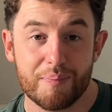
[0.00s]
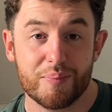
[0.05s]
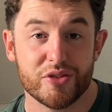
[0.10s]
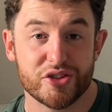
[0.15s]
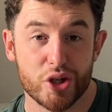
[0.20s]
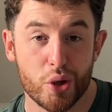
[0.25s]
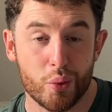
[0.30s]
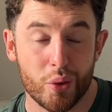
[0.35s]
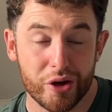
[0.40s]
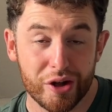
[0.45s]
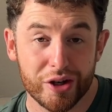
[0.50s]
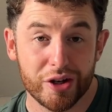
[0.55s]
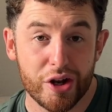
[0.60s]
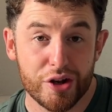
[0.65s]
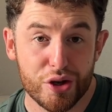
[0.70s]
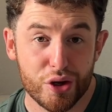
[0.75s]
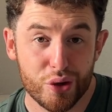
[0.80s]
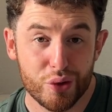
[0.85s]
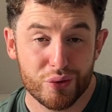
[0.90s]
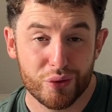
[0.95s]
So what I'm going
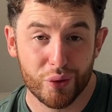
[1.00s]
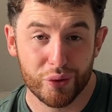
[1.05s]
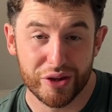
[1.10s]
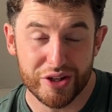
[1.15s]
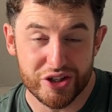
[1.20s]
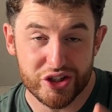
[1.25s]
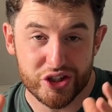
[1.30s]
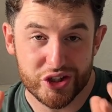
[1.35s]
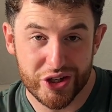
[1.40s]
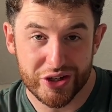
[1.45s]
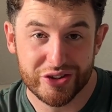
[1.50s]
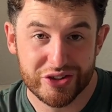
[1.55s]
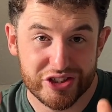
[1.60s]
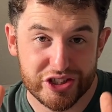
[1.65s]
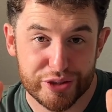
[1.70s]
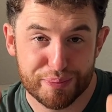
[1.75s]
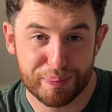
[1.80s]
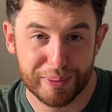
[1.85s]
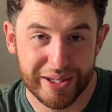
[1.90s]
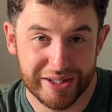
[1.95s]
to do for the shin
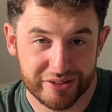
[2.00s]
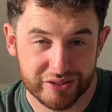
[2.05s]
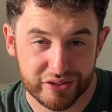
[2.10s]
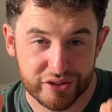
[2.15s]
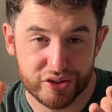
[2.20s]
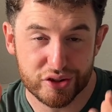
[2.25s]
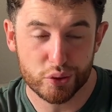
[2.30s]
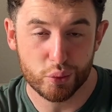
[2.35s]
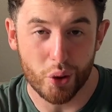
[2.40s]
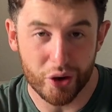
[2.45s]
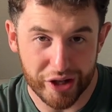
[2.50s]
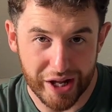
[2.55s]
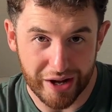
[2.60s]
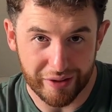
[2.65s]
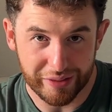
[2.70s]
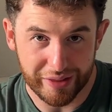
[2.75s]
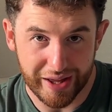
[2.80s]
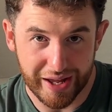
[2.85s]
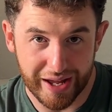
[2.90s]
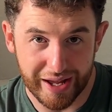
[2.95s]
splint squad
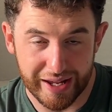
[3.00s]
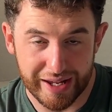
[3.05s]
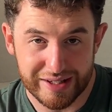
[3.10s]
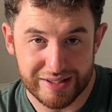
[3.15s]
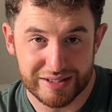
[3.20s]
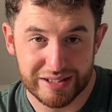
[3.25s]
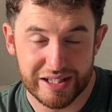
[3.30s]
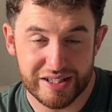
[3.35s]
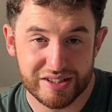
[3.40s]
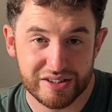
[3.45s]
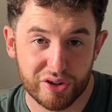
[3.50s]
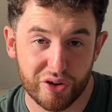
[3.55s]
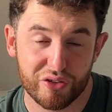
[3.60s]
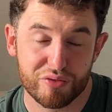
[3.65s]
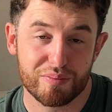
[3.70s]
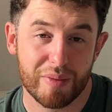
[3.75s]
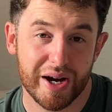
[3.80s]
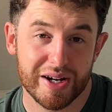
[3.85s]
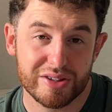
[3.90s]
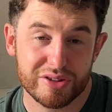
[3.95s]
out there is list off
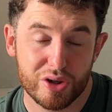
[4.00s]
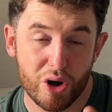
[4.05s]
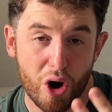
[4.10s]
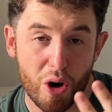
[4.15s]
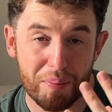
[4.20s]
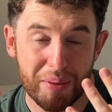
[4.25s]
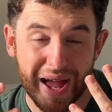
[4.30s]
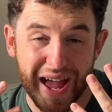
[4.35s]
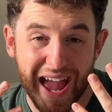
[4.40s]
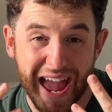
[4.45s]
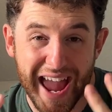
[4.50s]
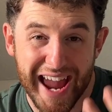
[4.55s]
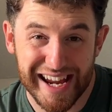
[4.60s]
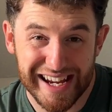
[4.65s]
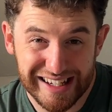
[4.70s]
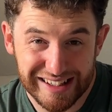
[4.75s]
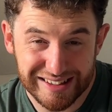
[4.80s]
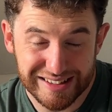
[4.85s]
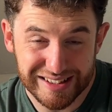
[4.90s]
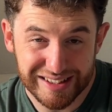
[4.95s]
my top
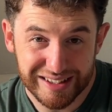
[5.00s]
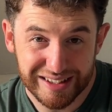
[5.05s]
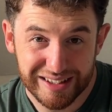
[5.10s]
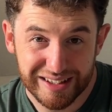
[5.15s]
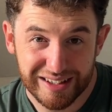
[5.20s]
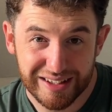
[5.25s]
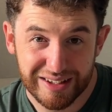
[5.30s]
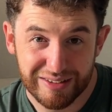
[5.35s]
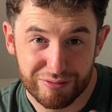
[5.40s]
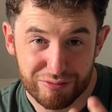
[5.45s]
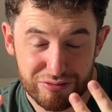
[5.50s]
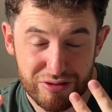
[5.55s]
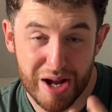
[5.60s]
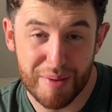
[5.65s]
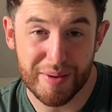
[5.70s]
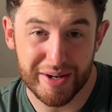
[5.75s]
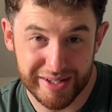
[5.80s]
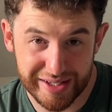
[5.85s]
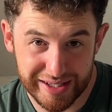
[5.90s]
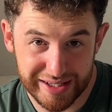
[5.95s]
8
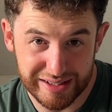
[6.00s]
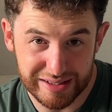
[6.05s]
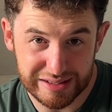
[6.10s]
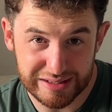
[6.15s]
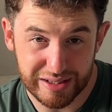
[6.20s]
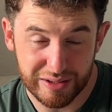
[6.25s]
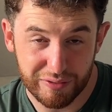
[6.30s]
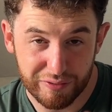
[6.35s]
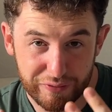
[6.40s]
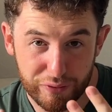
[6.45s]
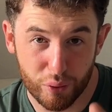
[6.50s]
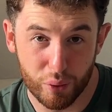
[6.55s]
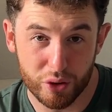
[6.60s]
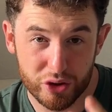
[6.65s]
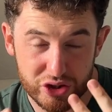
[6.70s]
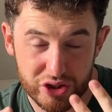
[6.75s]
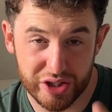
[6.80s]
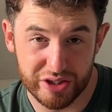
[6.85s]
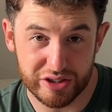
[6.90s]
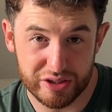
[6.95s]
remedies for
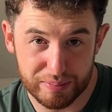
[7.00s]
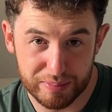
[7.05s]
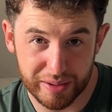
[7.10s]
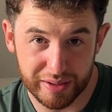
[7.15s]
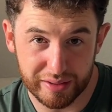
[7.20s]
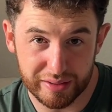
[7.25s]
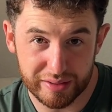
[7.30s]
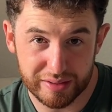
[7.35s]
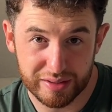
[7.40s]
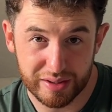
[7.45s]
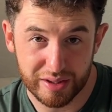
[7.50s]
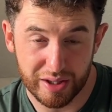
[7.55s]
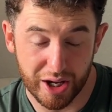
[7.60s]
shin splints.